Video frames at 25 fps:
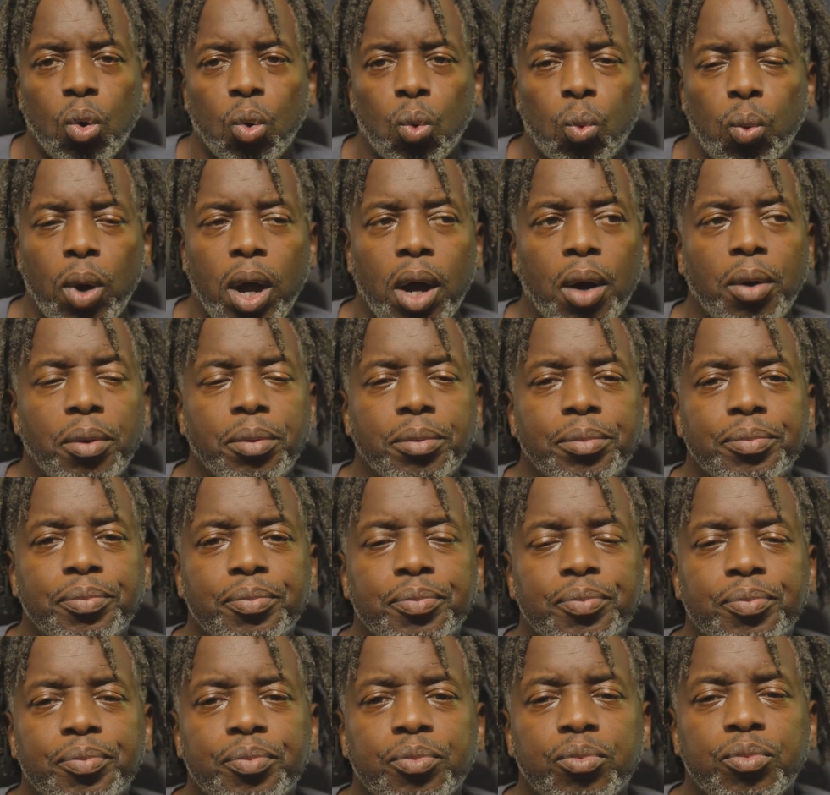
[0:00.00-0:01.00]
Well,
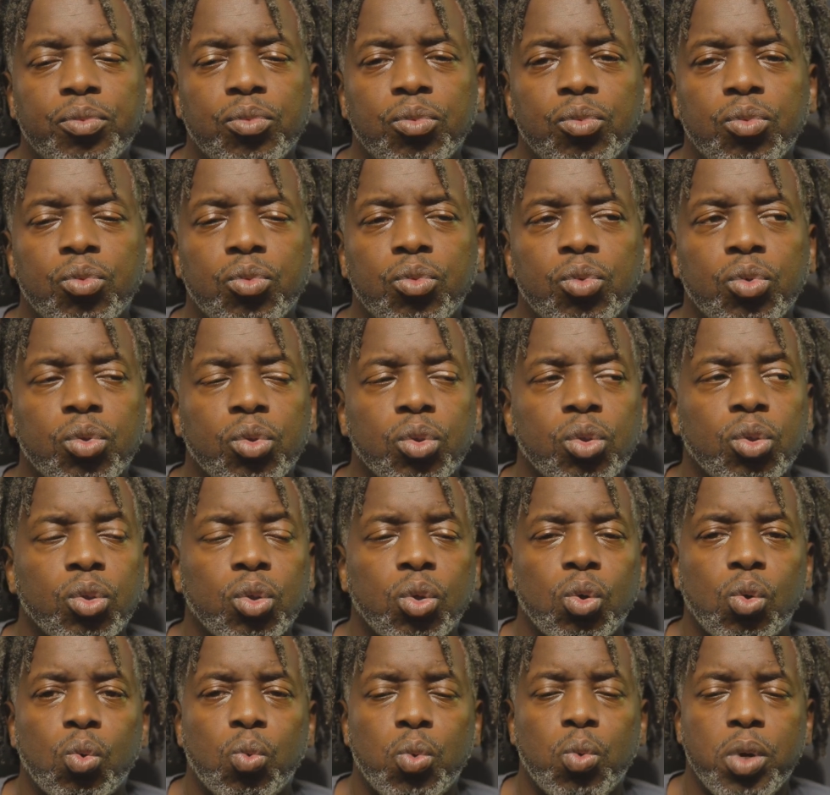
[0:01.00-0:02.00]

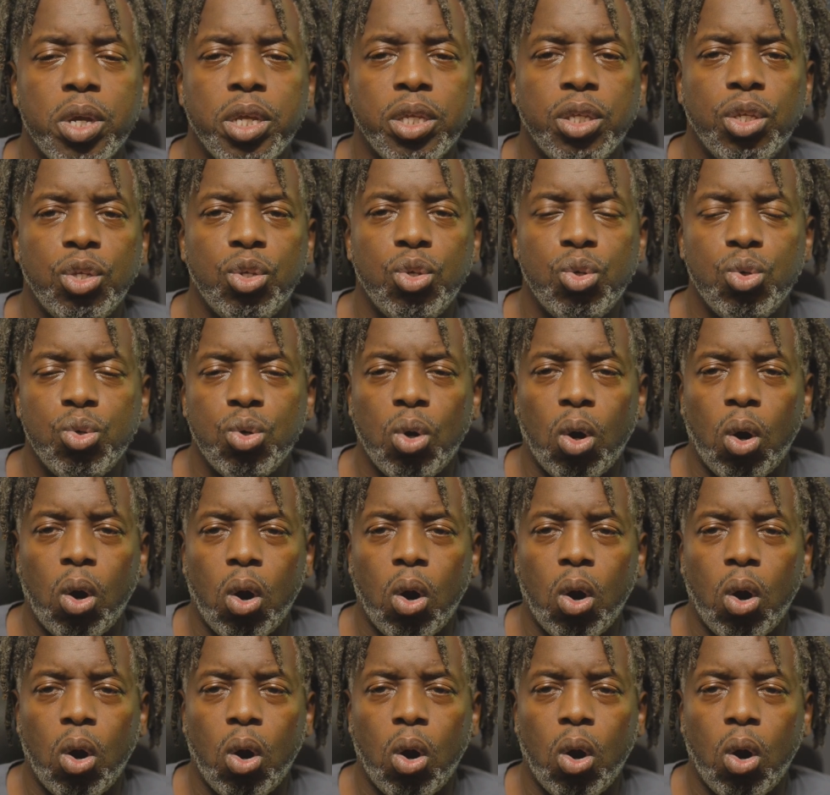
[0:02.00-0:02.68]
when you